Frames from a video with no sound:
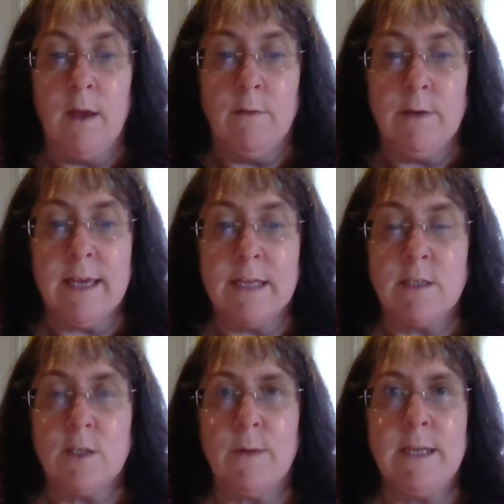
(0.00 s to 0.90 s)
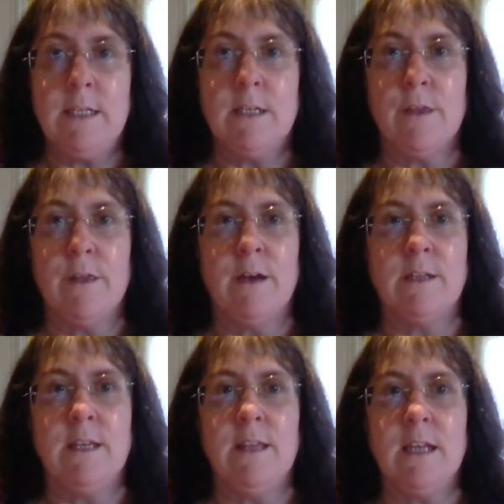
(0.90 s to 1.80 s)
When it gets to 20 to
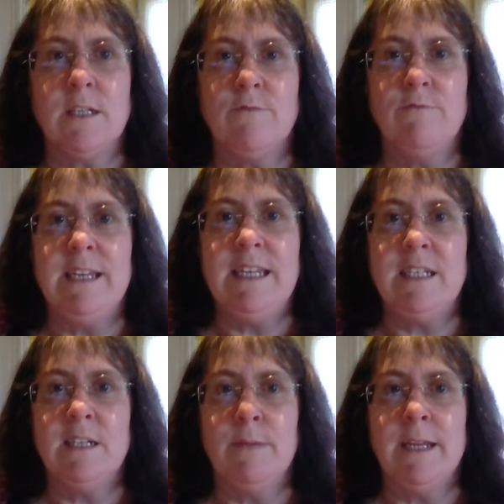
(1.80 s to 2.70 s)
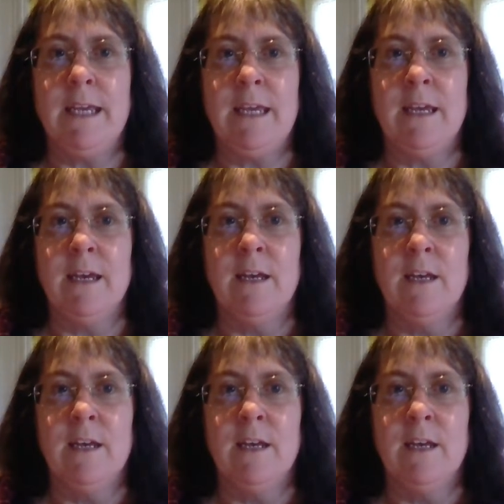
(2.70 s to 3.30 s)
30, that's a reasonably